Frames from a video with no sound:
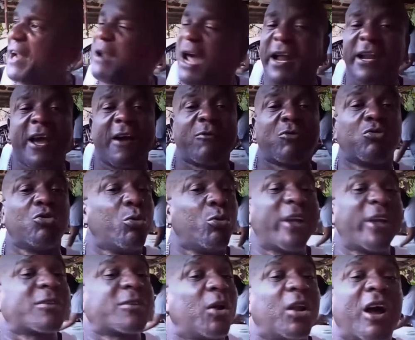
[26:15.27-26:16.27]
I didn't rule
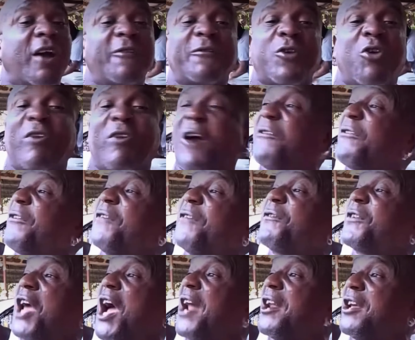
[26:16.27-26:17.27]
Westmoreland for over
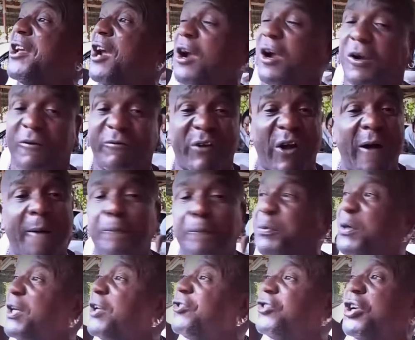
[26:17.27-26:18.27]
50 a year. From
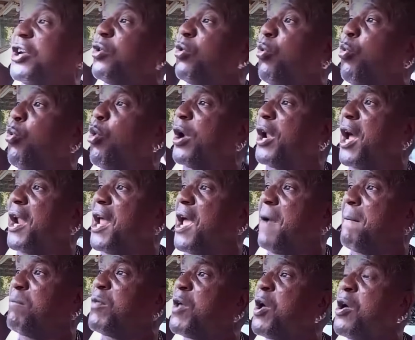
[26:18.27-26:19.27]
PJ, the whole of
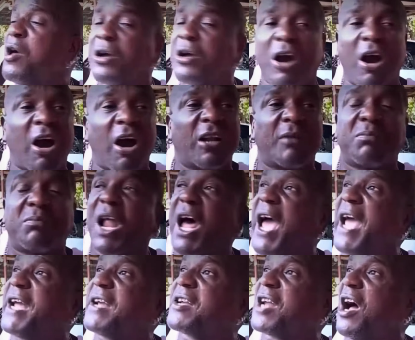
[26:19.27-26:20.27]
them, Carl
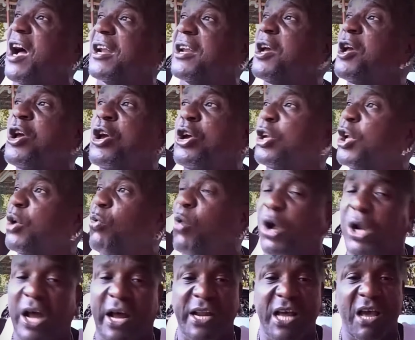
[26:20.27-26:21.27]
Blight and the
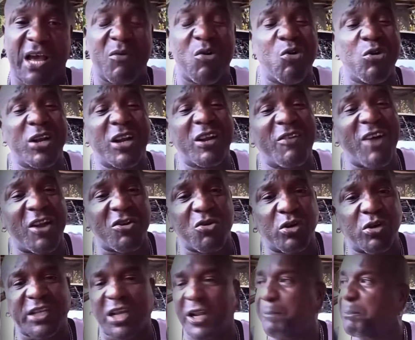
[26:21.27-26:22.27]
whole of them. We never
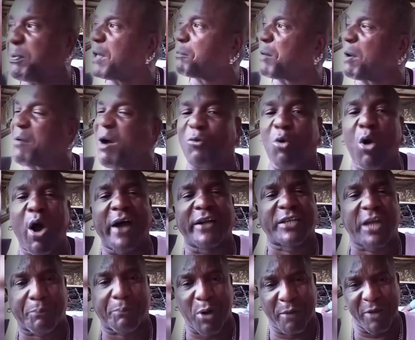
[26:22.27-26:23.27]
know that the people have
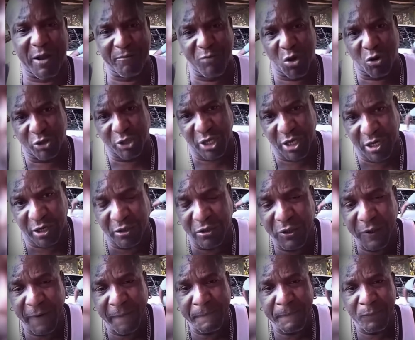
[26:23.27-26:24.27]
water problem down there.
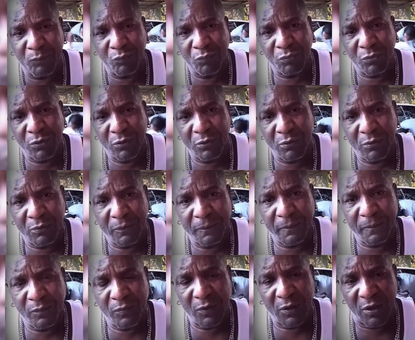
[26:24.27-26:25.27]

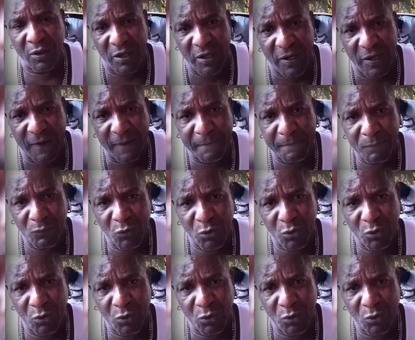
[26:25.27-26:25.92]
Eh?